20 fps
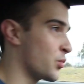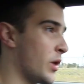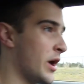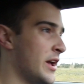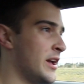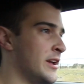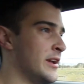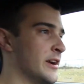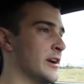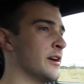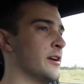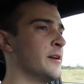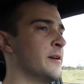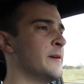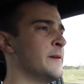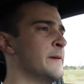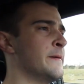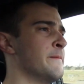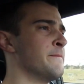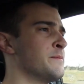way here.
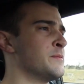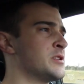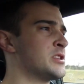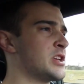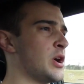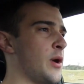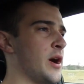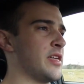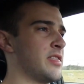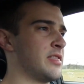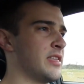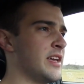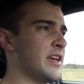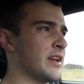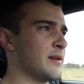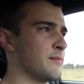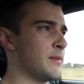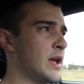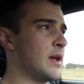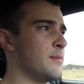So I
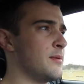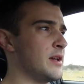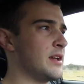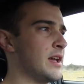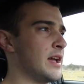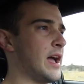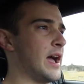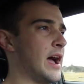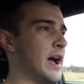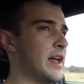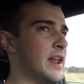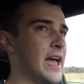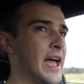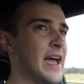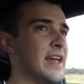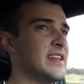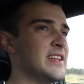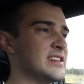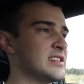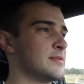think maybe at
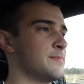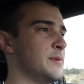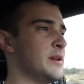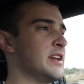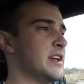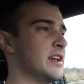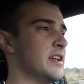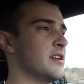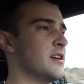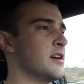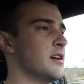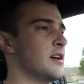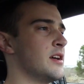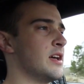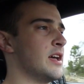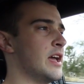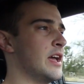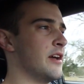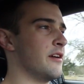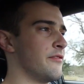any speed,
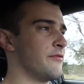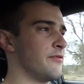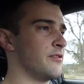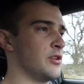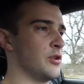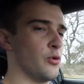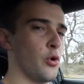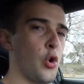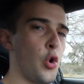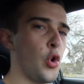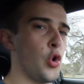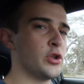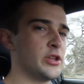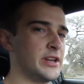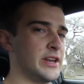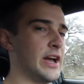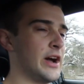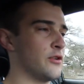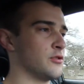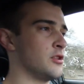if you hold it
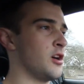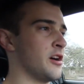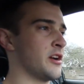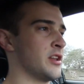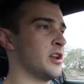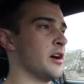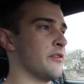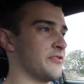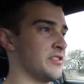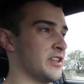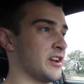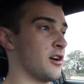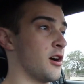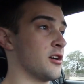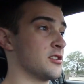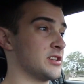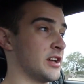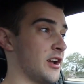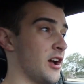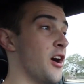down long enough and the
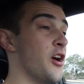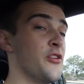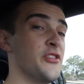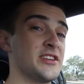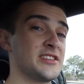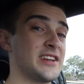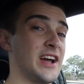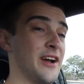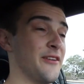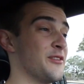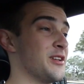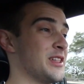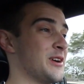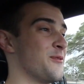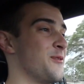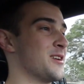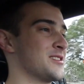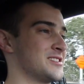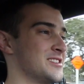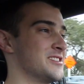car's like, oh, this guy really
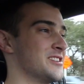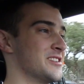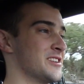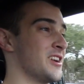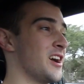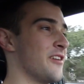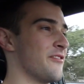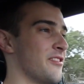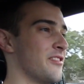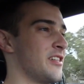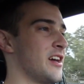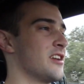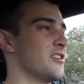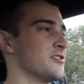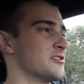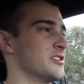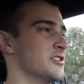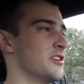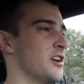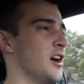wants to turn it off, then it'll
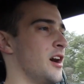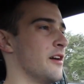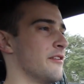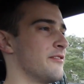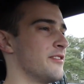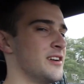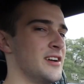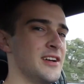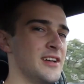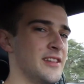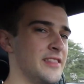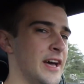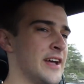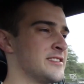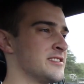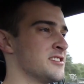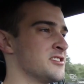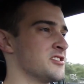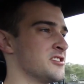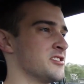turn off.
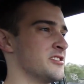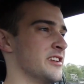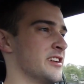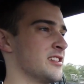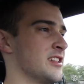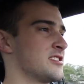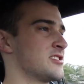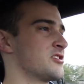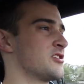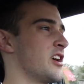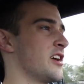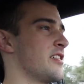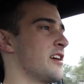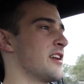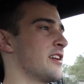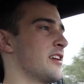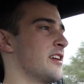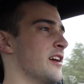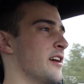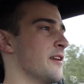That's interesting. Let's try
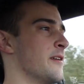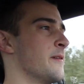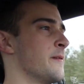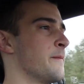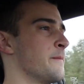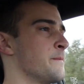that again.